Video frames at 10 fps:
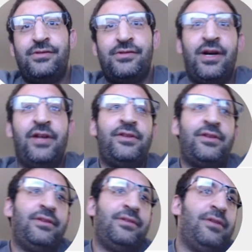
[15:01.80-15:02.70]
and
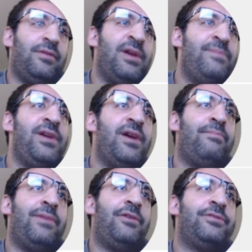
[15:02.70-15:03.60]
maybe
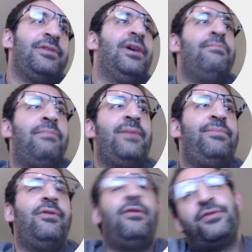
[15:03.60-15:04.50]
about a map
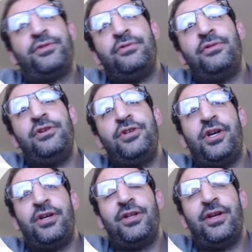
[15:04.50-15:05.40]
also,
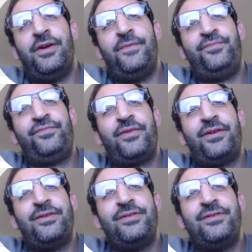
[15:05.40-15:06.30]
inshallah.
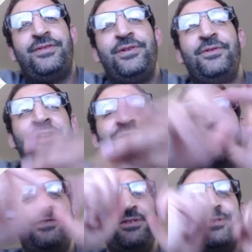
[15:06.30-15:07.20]
See you in next
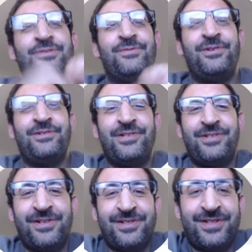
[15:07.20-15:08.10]
video, brothers and
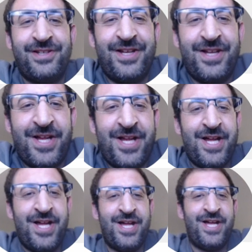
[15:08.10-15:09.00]
sisters.
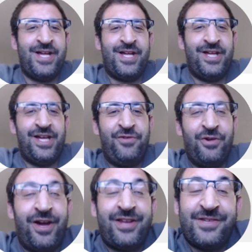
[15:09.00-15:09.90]
If you
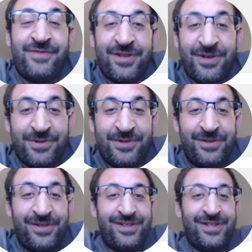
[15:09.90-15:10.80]
like this video,
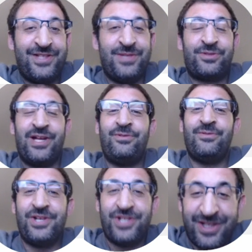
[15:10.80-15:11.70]
subscribe to
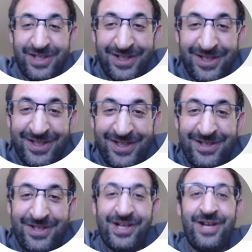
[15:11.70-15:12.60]
my channel,
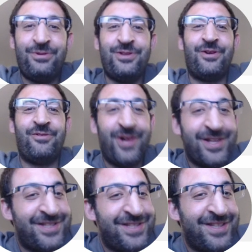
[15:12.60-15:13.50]
share it with your friends,